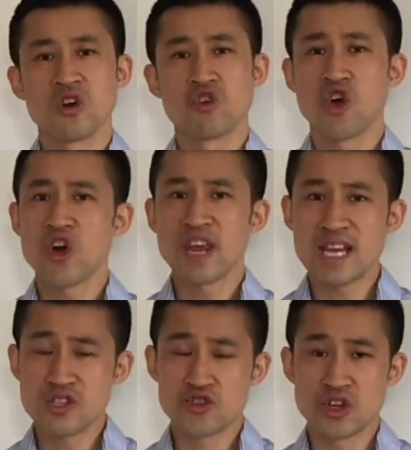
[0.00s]
Groin
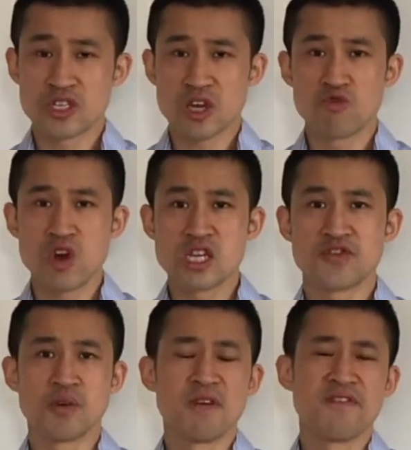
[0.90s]
injuries can range
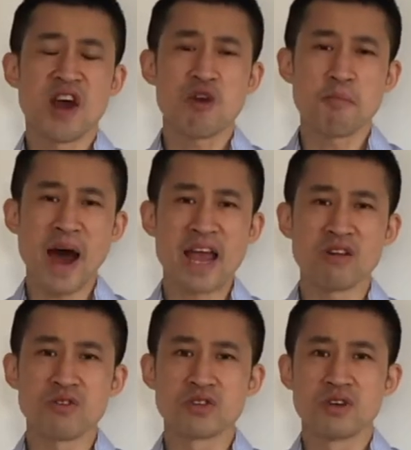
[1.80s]
from very
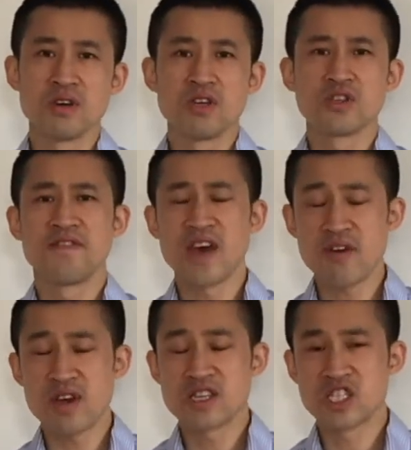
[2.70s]
mild to
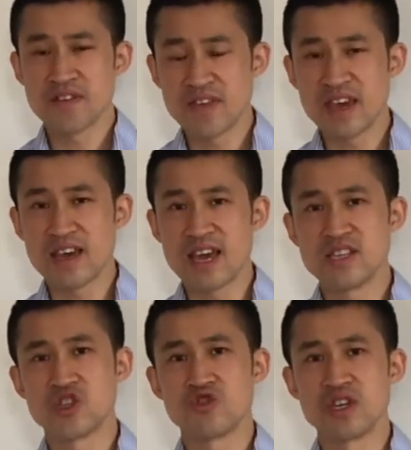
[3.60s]
very severe
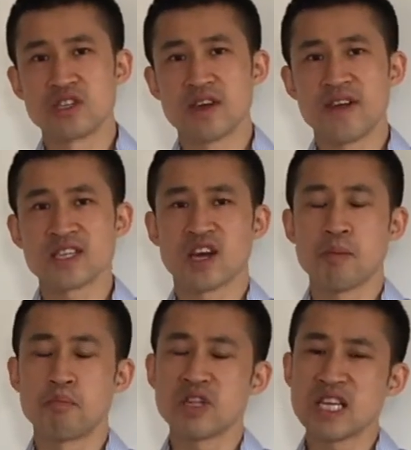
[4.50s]
injuries that are
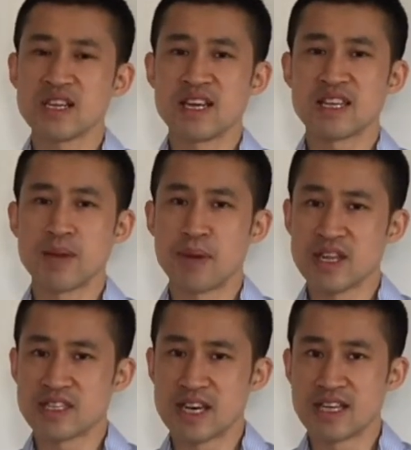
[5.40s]
completely
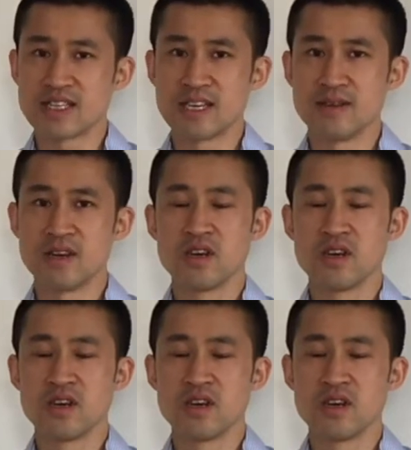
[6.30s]
debilitating.